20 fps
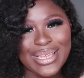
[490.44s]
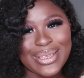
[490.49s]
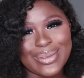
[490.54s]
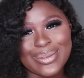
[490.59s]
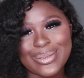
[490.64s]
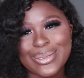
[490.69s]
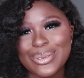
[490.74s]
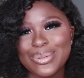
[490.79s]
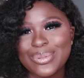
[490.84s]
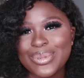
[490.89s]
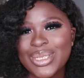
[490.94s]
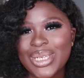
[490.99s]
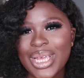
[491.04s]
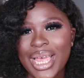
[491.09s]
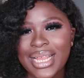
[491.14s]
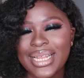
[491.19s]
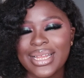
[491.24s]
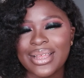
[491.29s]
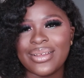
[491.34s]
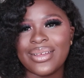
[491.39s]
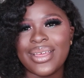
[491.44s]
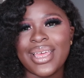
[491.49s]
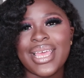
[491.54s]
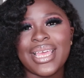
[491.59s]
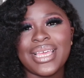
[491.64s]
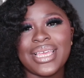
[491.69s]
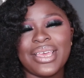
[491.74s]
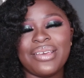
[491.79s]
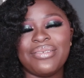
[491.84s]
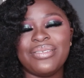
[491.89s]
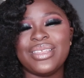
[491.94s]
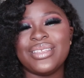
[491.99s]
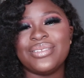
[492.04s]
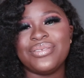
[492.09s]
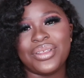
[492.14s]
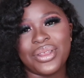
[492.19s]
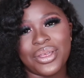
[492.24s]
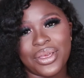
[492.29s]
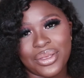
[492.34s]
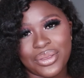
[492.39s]
YouTube channel. Give this
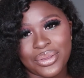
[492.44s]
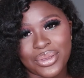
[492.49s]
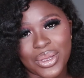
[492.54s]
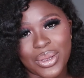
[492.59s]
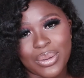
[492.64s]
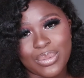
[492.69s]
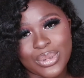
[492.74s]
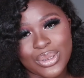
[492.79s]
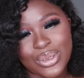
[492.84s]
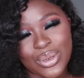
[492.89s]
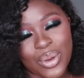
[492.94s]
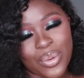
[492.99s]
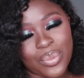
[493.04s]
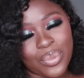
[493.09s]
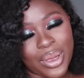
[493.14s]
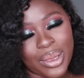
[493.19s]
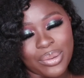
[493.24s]
video a thumbs up.